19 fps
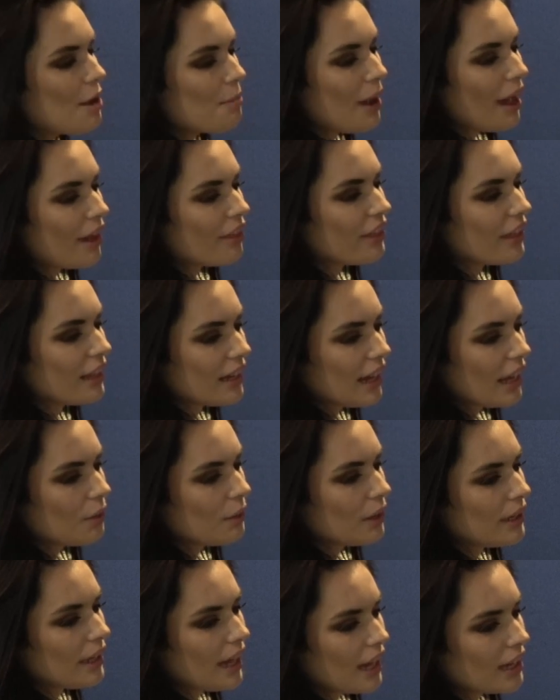But I think like
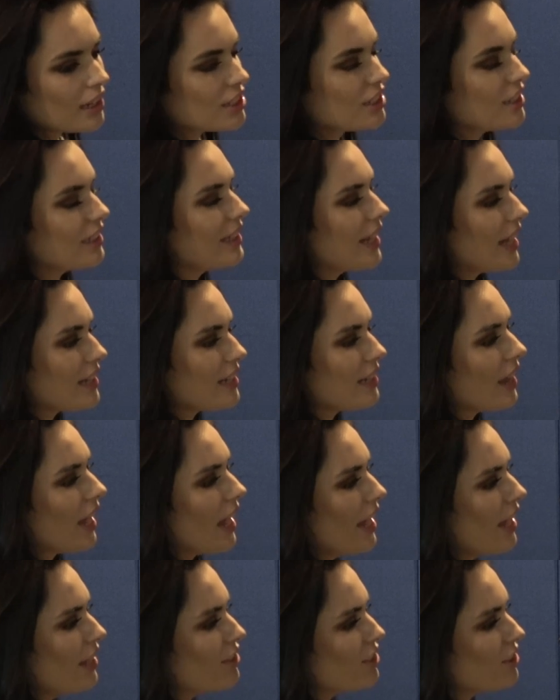when you actually get to
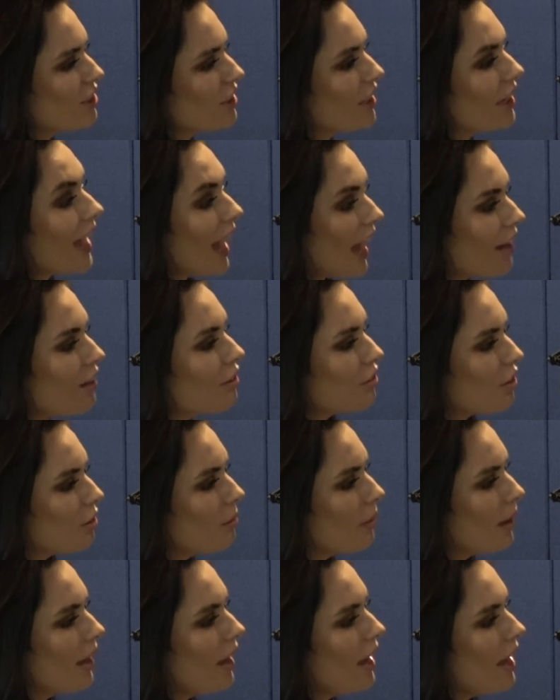that age and you can
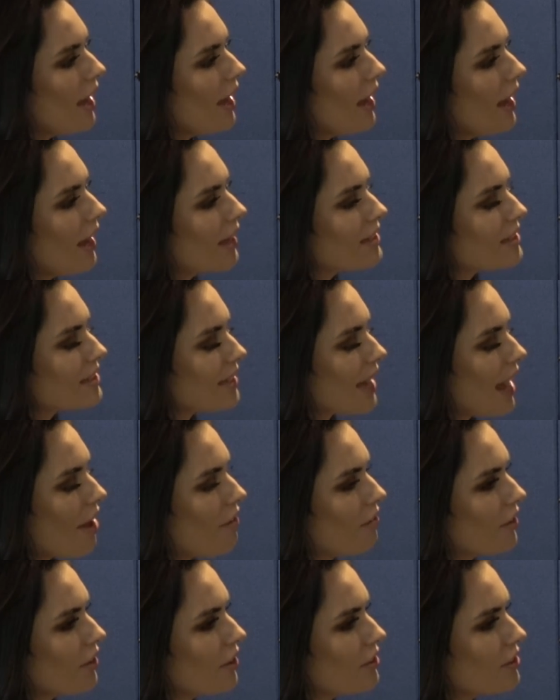do it, it's
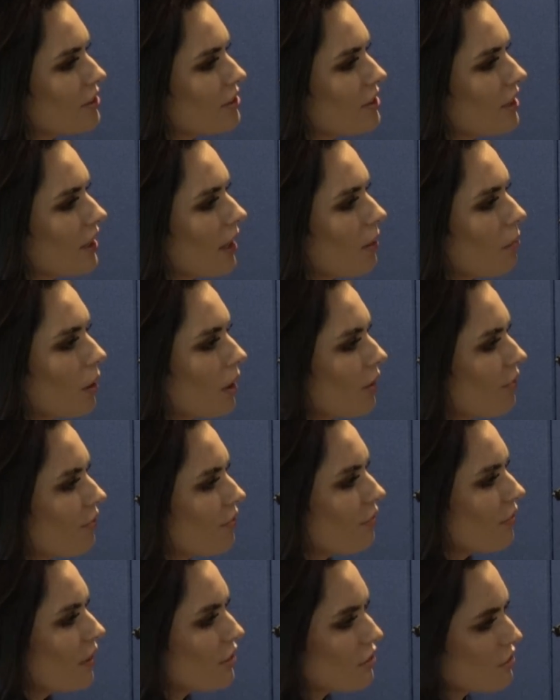scary because you're like, what
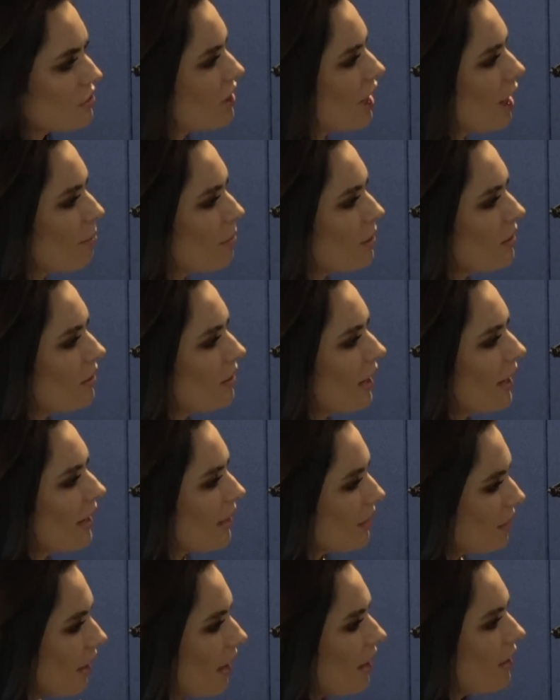if it doesn't happen?
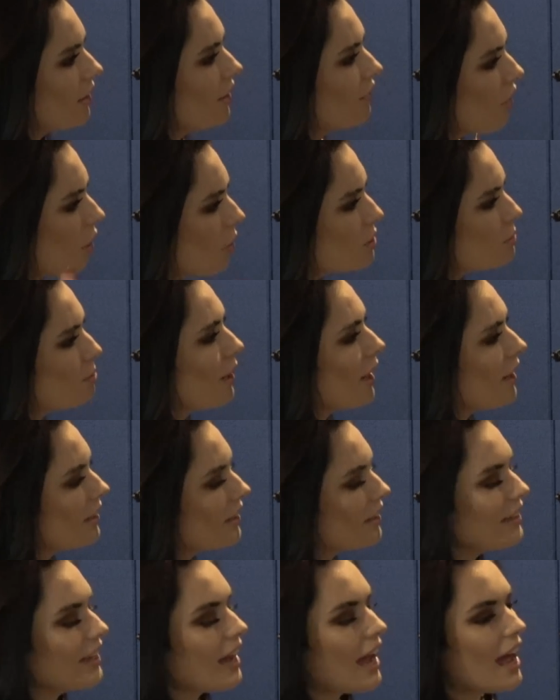Like that you've always
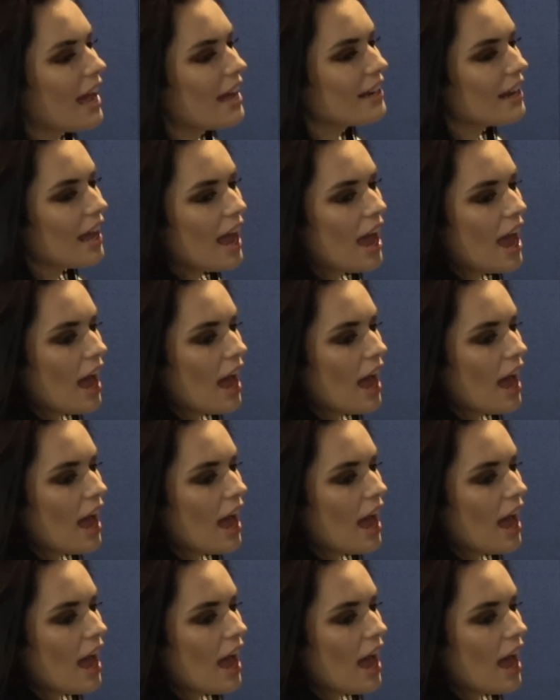planned in your head.